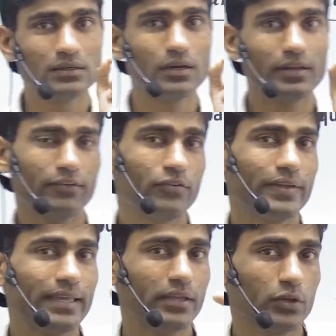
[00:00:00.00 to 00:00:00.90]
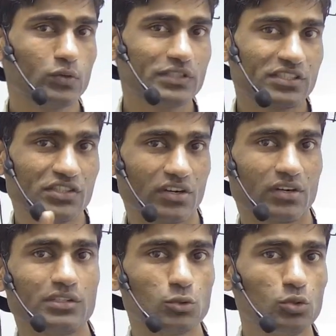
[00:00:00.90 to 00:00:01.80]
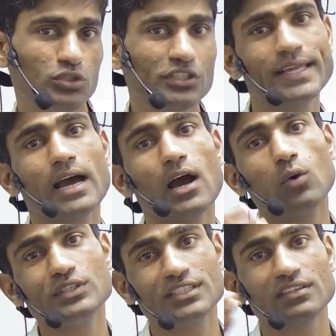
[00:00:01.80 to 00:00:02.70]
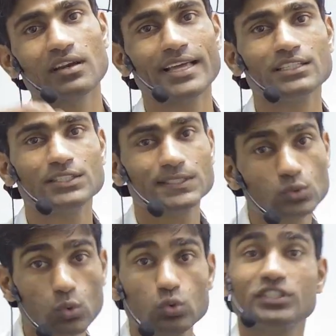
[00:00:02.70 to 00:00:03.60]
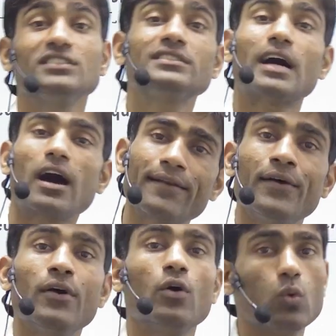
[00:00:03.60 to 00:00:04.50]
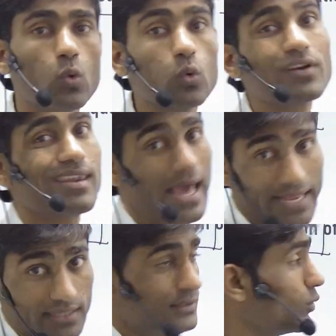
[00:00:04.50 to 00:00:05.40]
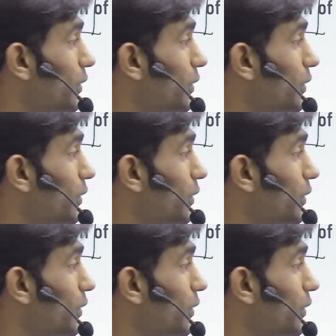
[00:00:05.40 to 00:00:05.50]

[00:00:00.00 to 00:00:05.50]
If we use general solution, then how generalized solutions are look like. Okay,